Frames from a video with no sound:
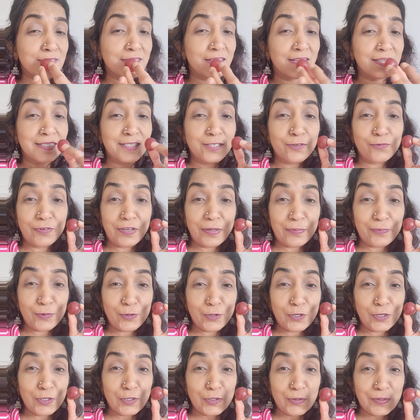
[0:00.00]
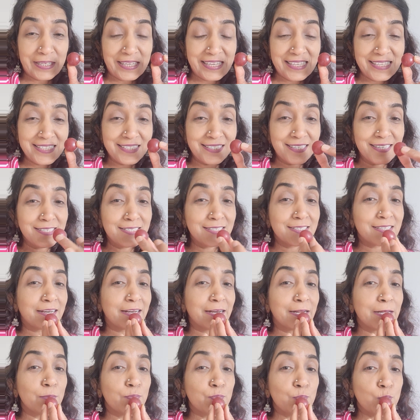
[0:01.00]
As if I'm going to kiss this
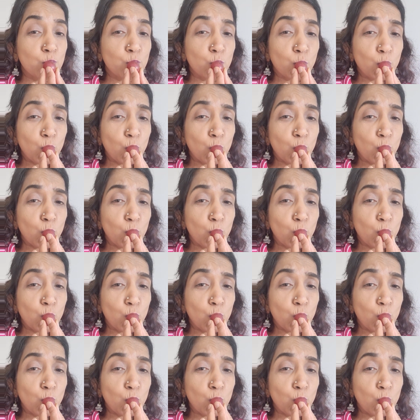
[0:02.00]
grape.